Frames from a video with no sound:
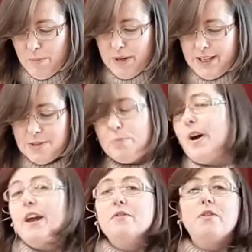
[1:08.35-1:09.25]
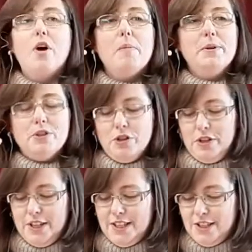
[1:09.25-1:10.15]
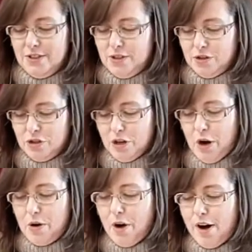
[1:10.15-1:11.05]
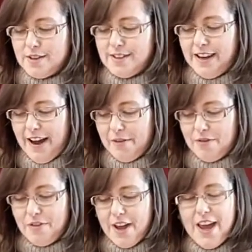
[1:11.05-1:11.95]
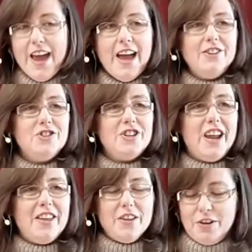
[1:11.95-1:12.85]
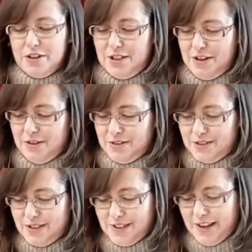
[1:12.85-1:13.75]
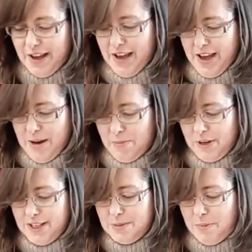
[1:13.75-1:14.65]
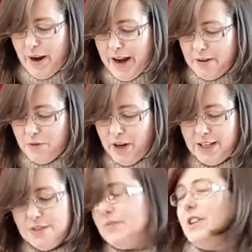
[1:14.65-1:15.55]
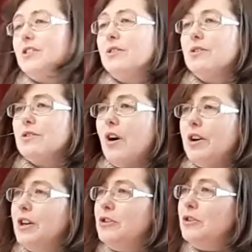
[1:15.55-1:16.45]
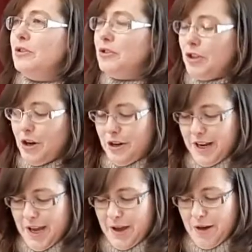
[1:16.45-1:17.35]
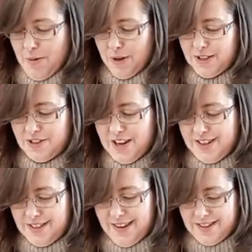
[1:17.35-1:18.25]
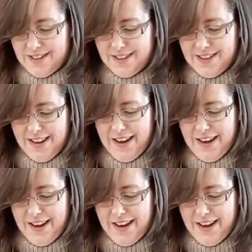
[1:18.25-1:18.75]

Please pray for opportunities to show God's love and share the good news. Please pray for individuals on a new journey with Jesus.